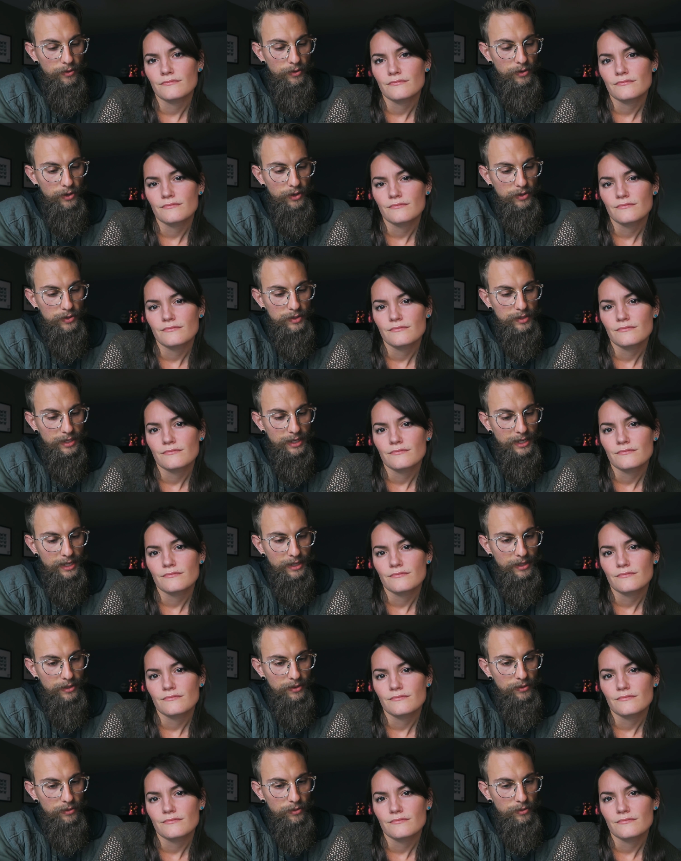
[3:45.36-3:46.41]
Speaker 1: there's
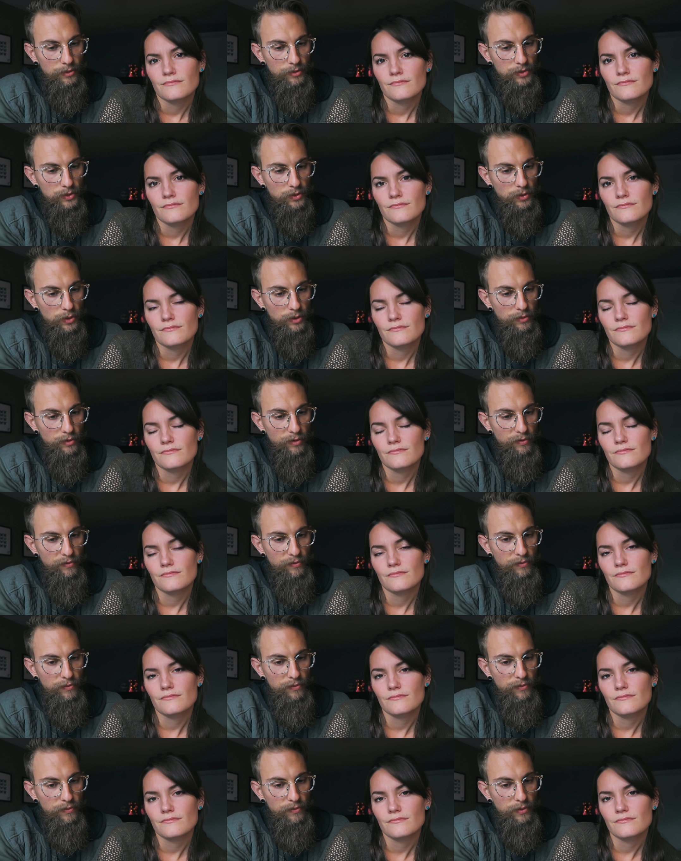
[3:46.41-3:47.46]
like sort of
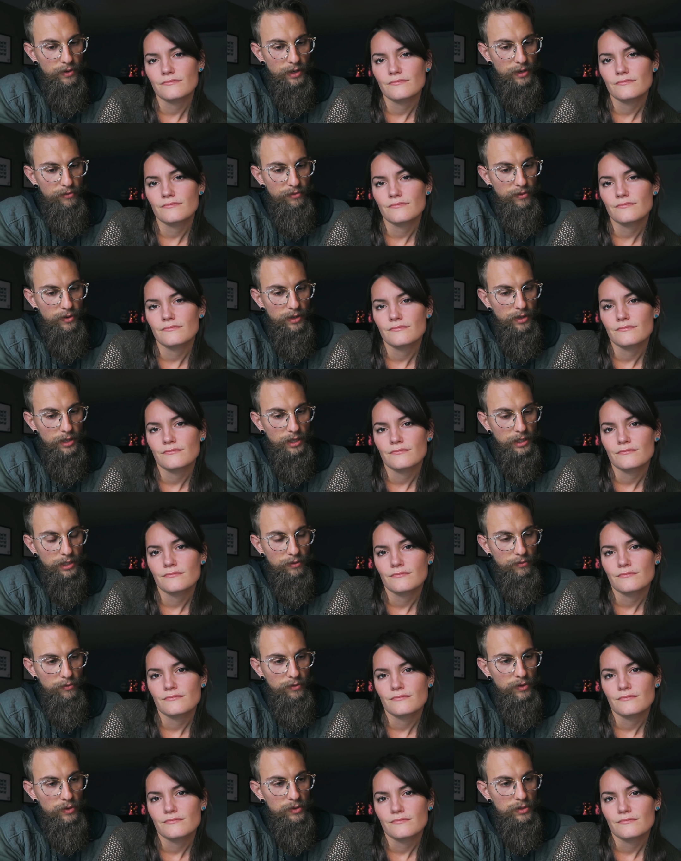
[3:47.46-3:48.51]
a
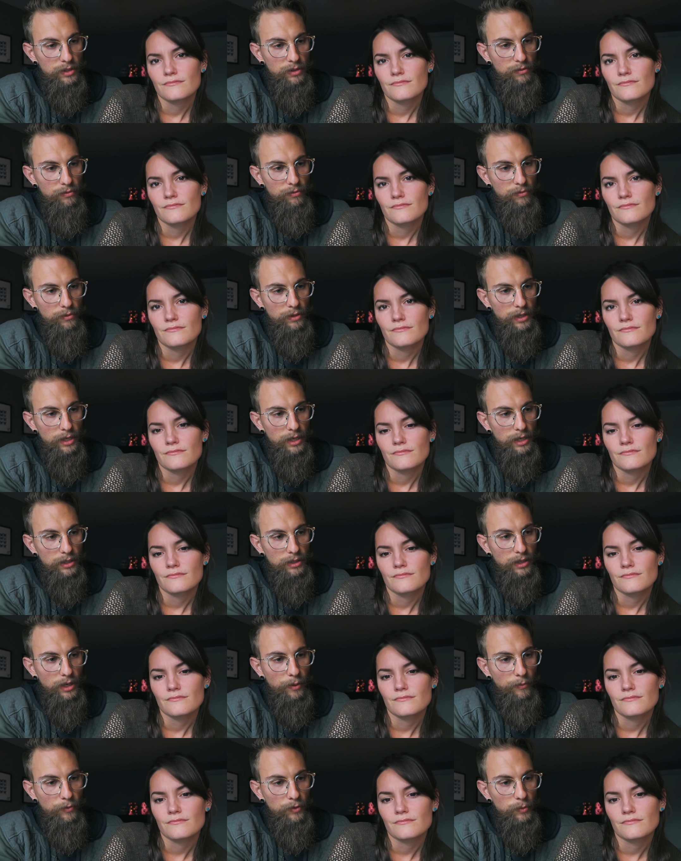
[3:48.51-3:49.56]
confusing,
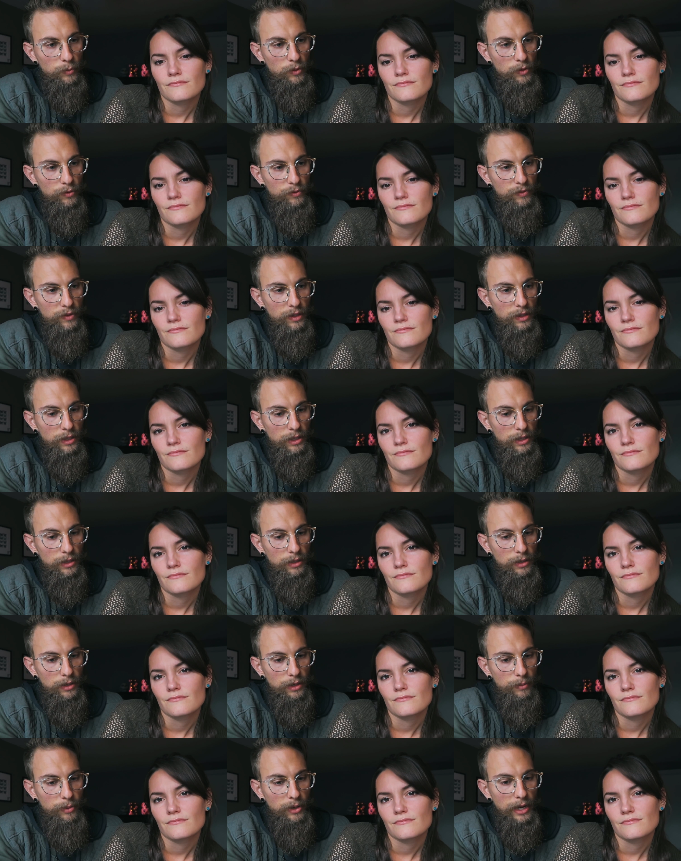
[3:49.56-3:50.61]
uncomfortable
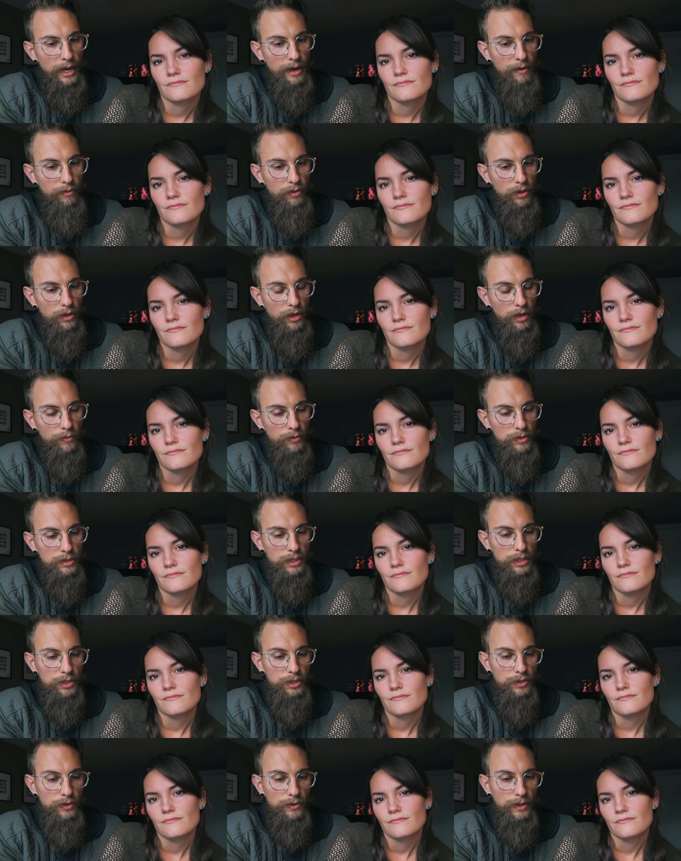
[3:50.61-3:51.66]
feeling about having the
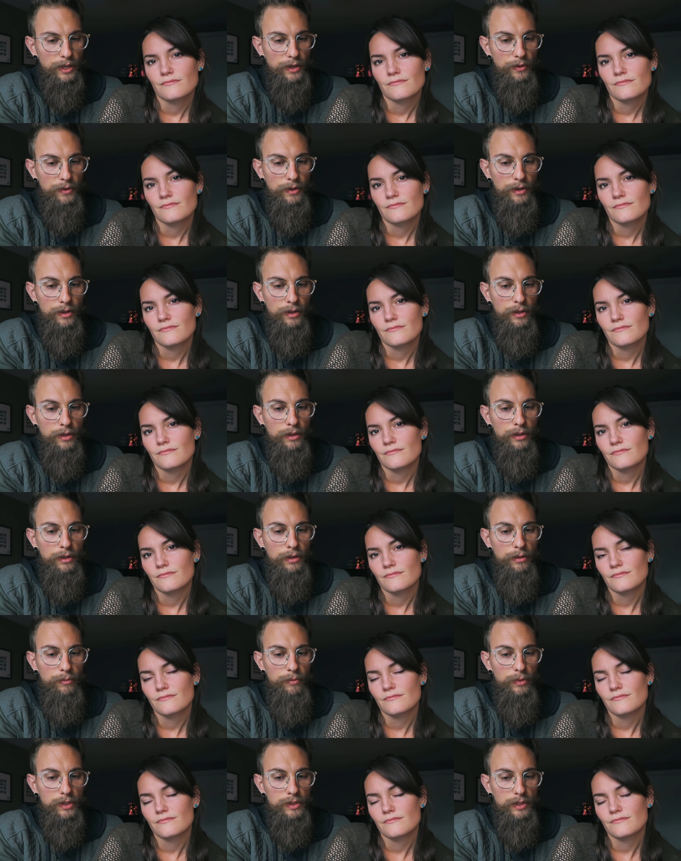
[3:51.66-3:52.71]
conversation around
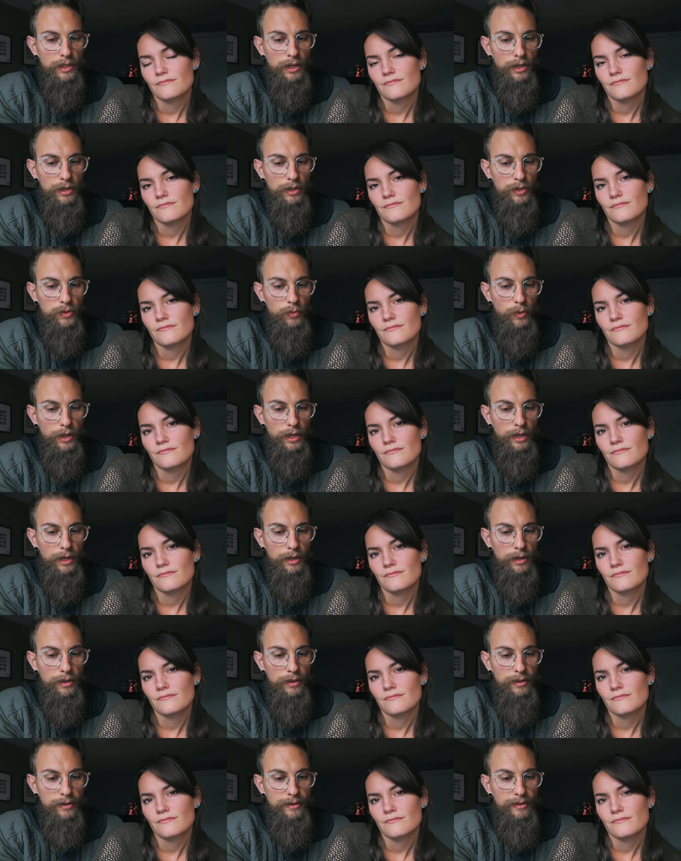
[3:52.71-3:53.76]
miscarriage
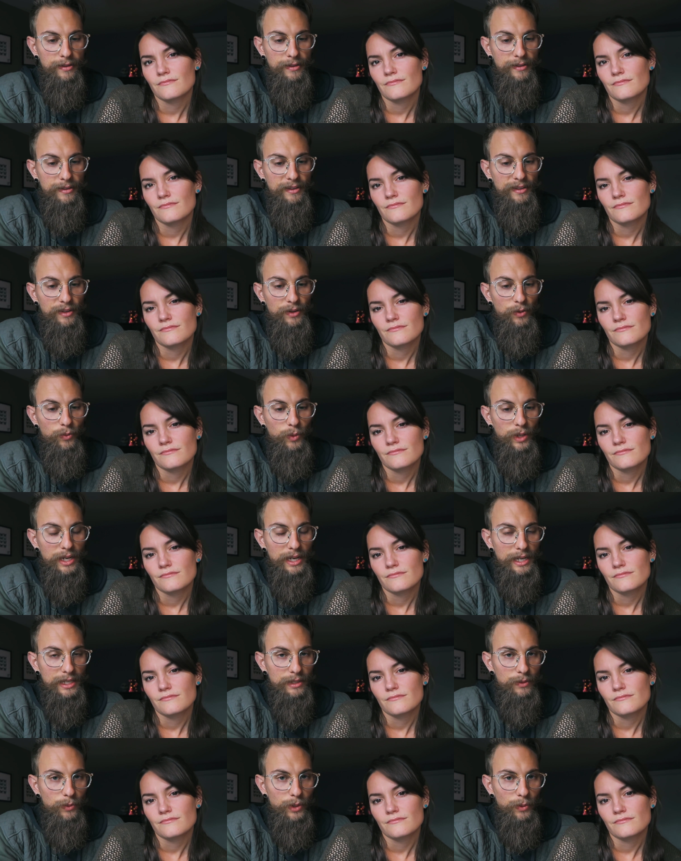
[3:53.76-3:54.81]
when we
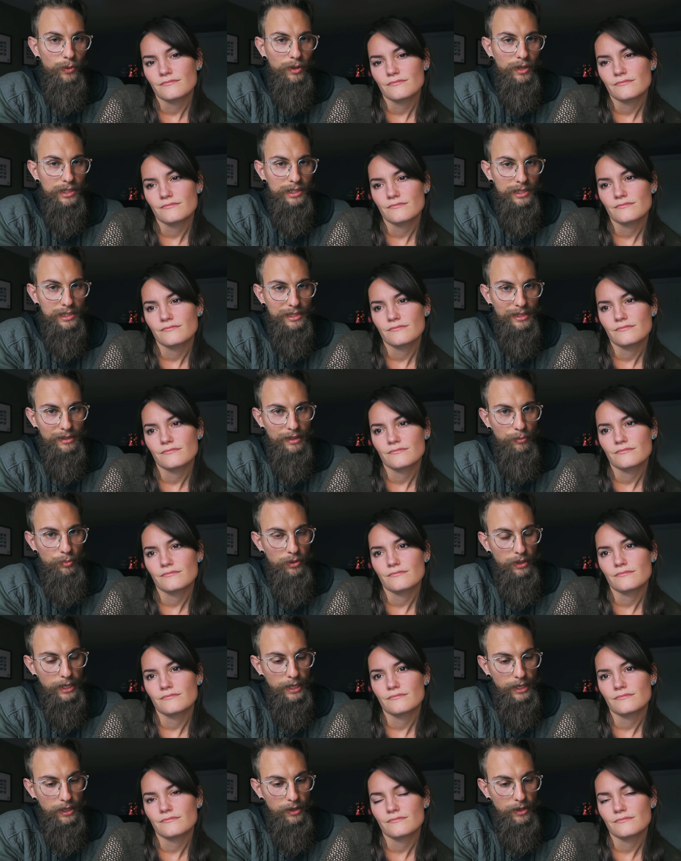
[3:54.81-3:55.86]
ne- we weren't necessarily
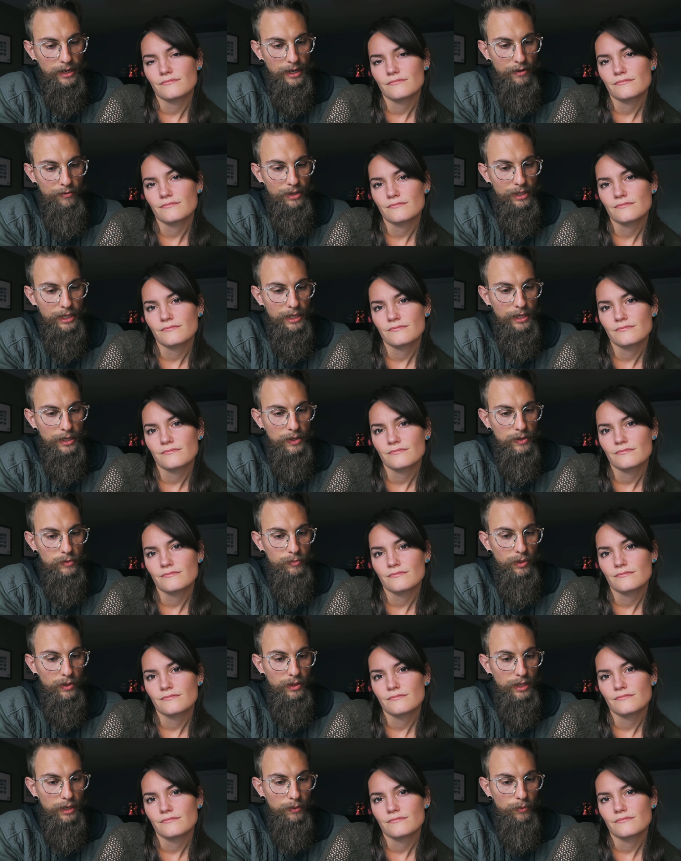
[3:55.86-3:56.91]
planning on having kids,
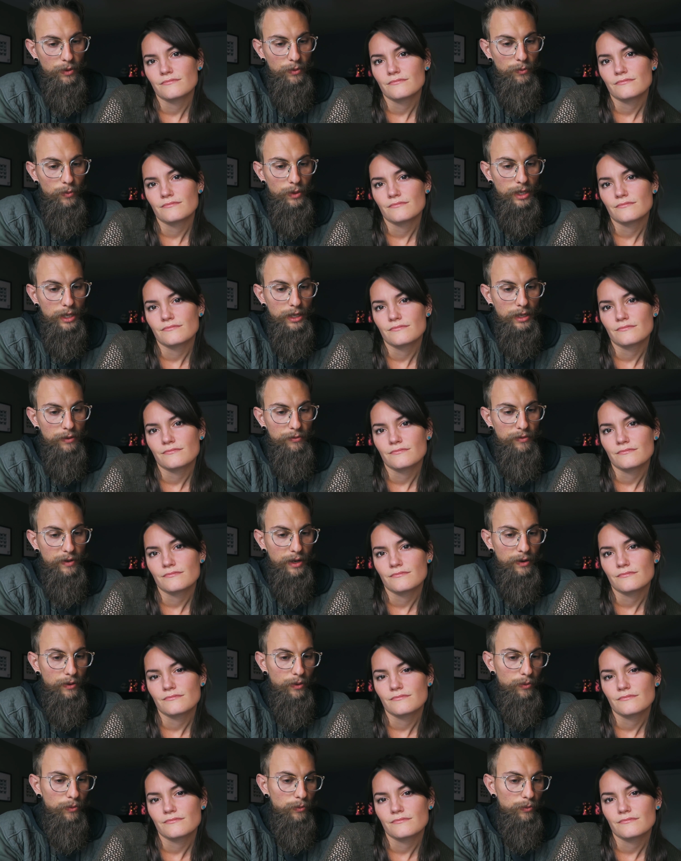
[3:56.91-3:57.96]
but then when we
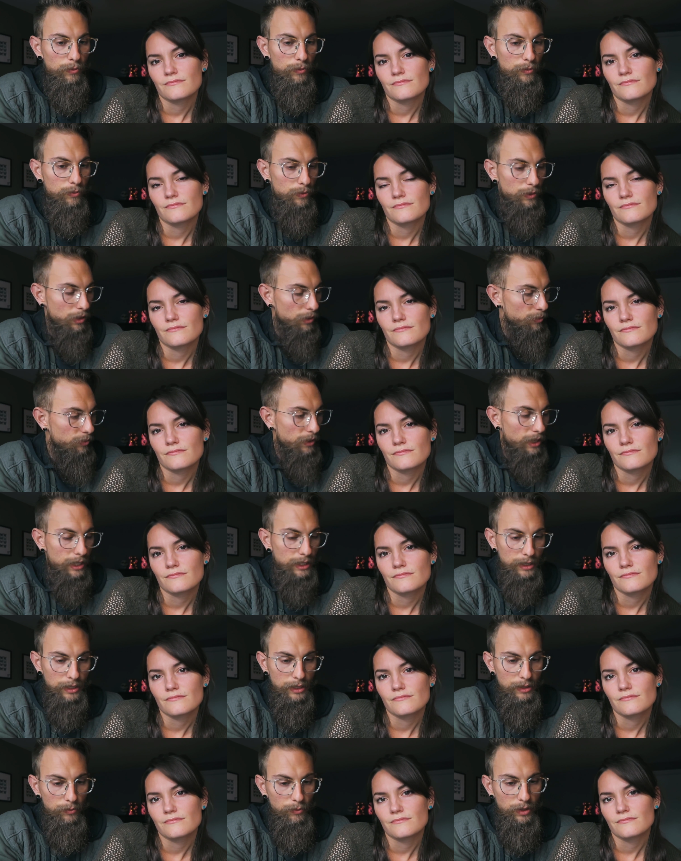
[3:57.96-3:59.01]
found out we were
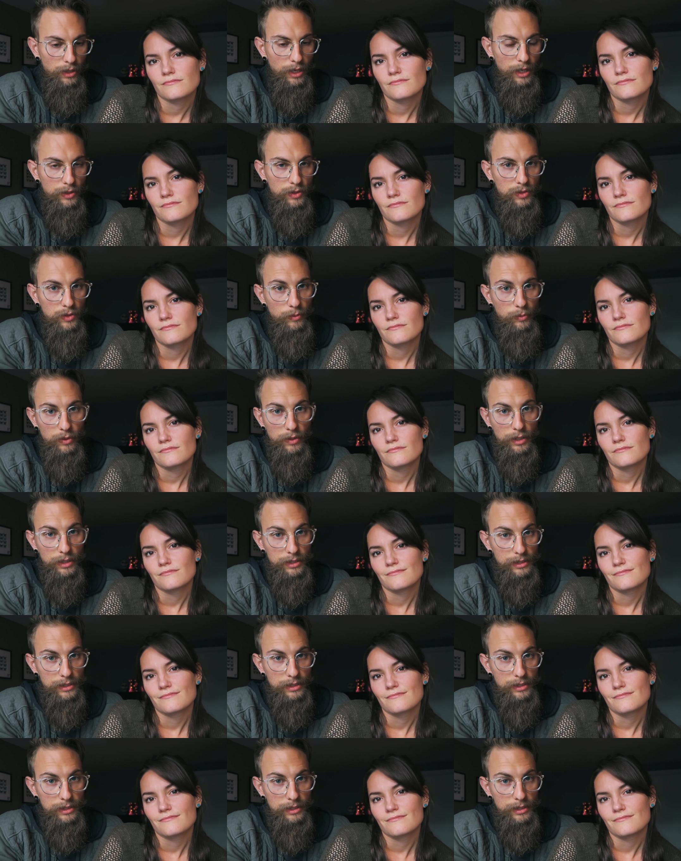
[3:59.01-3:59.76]
pregnant, we got super